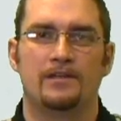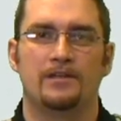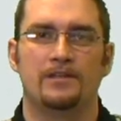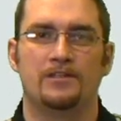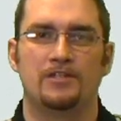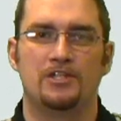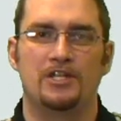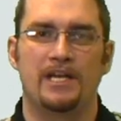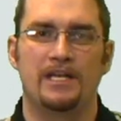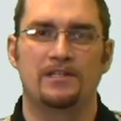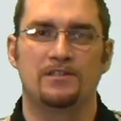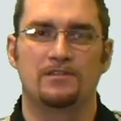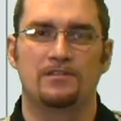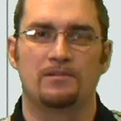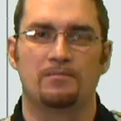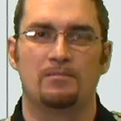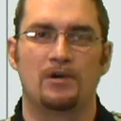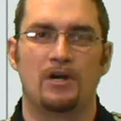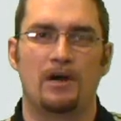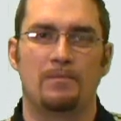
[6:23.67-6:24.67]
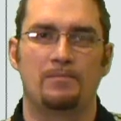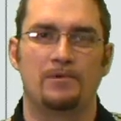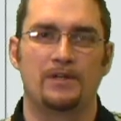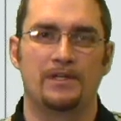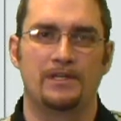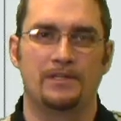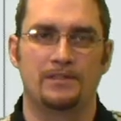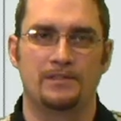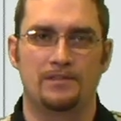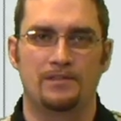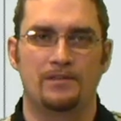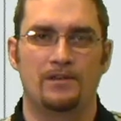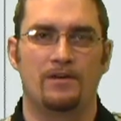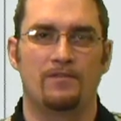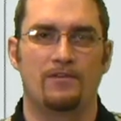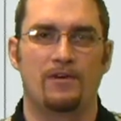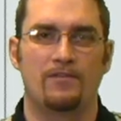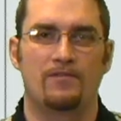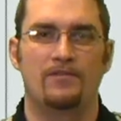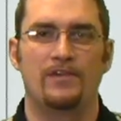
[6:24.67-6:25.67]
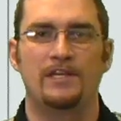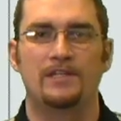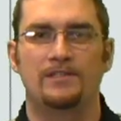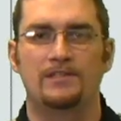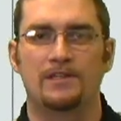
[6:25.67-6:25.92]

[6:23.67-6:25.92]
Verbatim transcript: and change the properties of our feed